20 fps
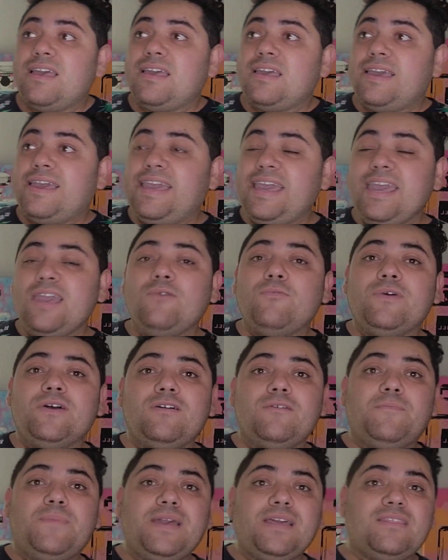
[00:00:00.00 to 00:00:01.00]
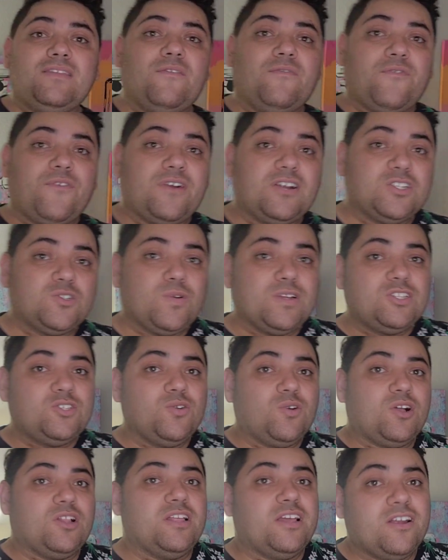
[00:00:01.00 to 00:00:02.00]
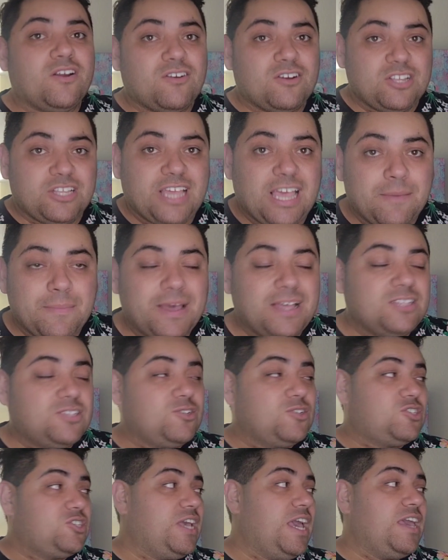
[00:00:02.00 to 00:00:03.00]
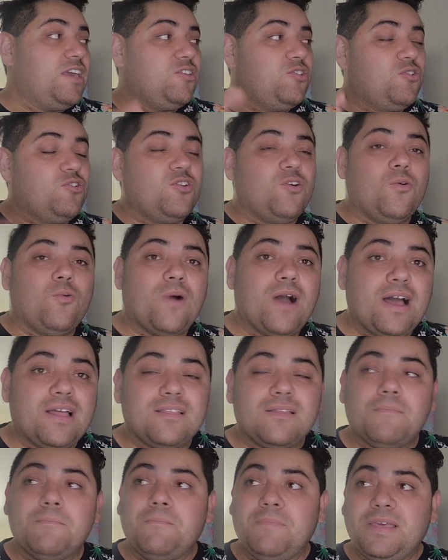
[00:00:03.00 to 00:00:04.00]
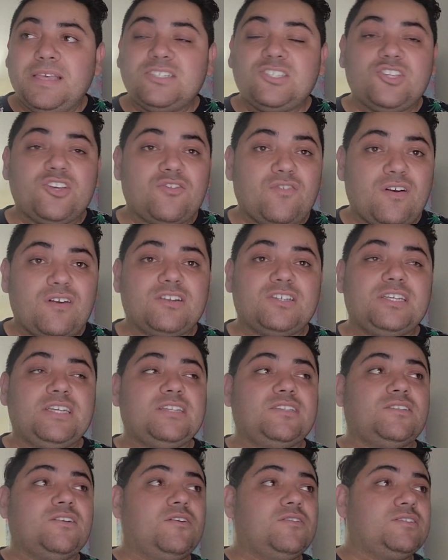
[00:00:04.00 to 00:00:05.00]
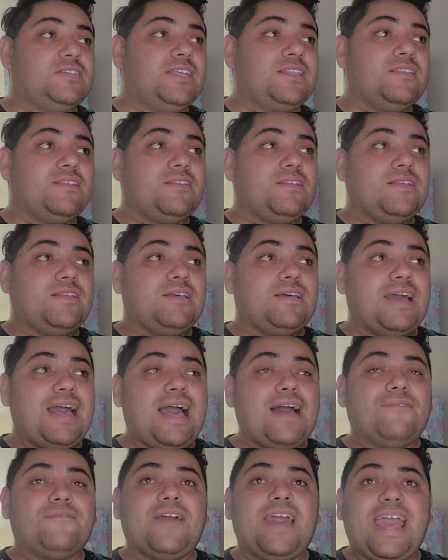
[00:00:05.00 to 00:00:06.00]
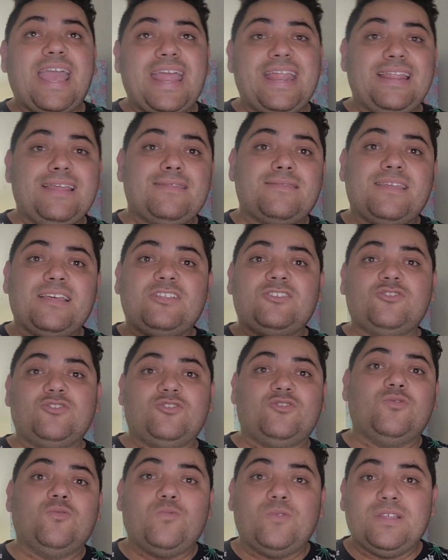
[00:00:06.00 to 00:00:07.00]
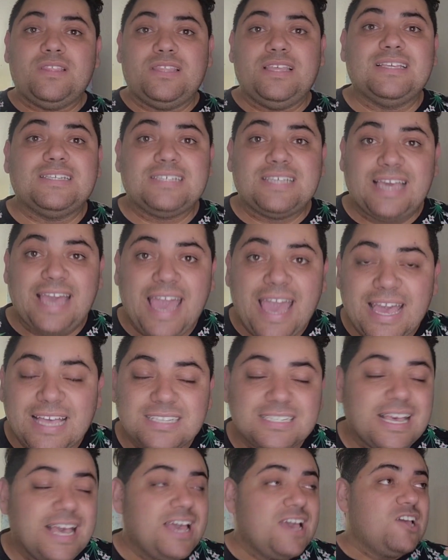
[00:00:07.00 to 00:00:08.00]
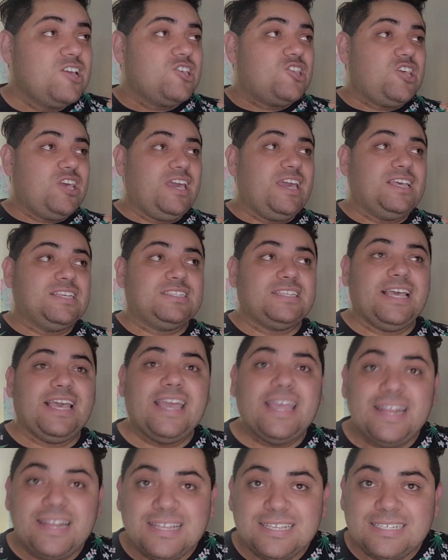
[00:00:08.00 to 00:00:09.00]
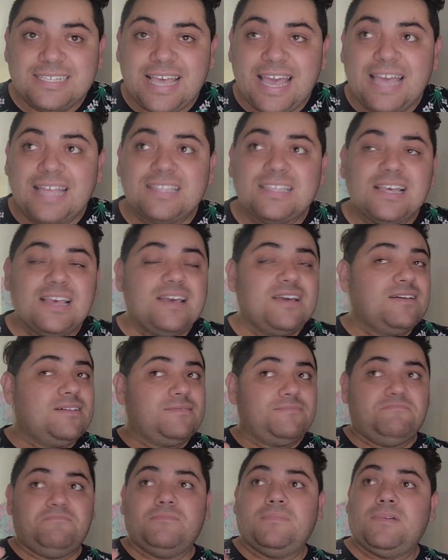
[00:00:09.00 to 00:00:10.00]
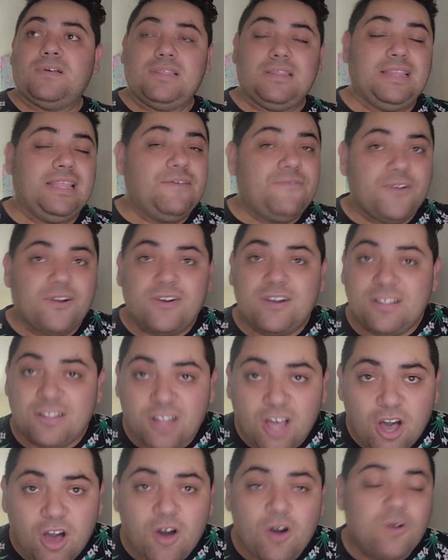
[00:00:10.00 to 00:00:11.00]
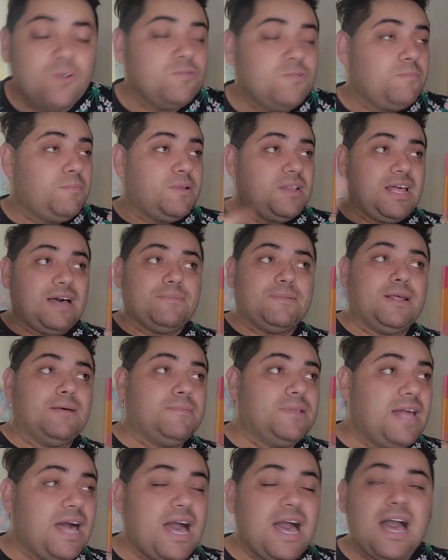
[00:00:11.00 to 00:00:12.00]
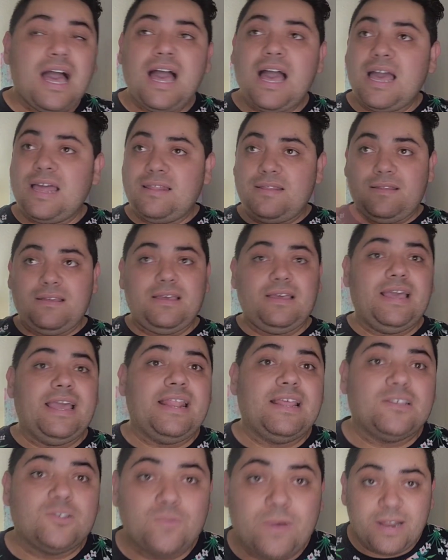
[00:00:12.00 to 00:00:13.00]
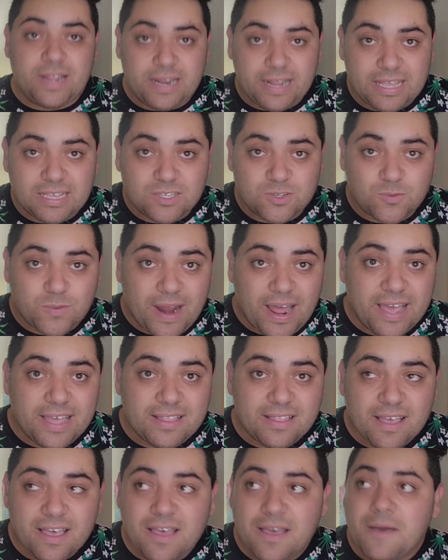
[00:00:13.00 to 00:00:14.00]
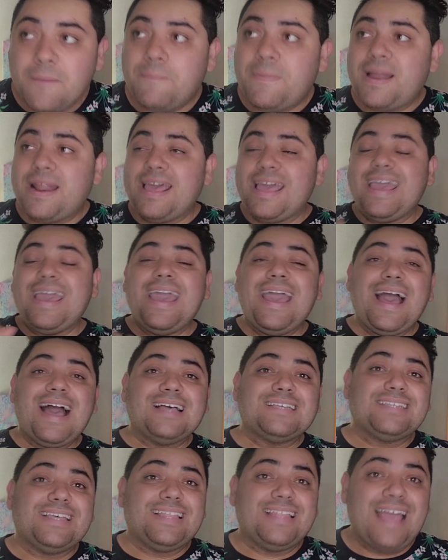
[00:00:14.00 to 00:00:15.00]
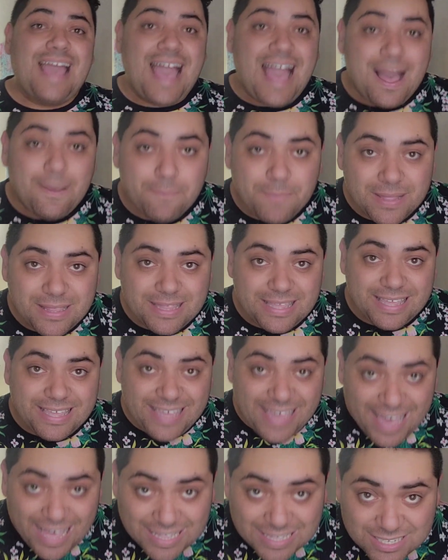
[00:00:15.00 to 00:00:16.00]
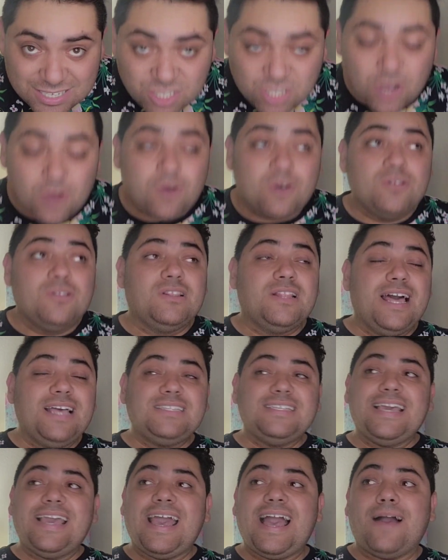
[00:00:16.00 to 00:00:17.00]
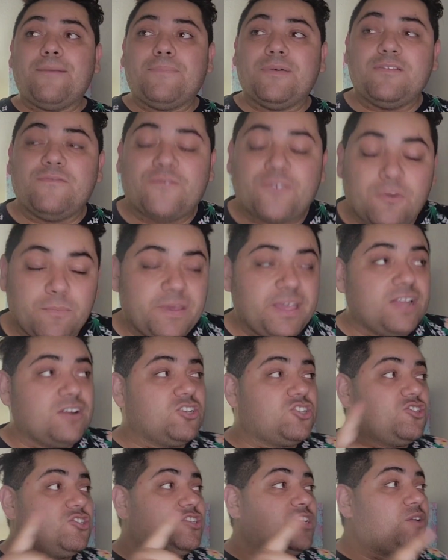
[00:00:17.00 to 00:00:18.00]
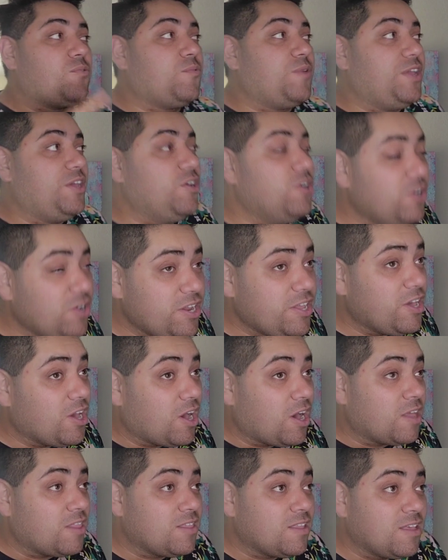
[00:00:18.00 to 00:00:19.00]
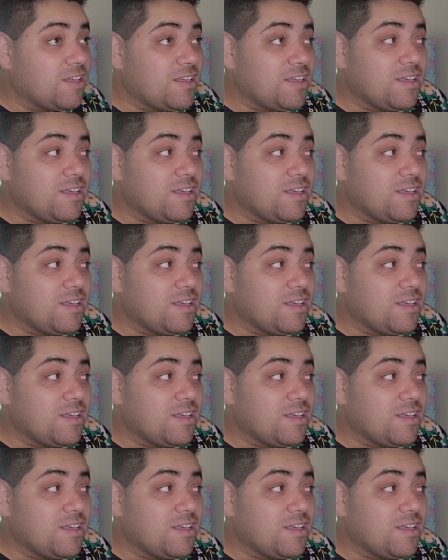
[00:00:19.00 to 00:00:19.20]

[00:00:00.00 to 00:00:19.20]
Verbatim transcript: he will be the first one to clear her name and to say, you know what, Miss Girardi doesn't have anything to do with this case. She is innocent. Leave her alone, blah, blah, blah. And it is it is, right? But it hasn't happened yet. So unless it happened from here to the reunion,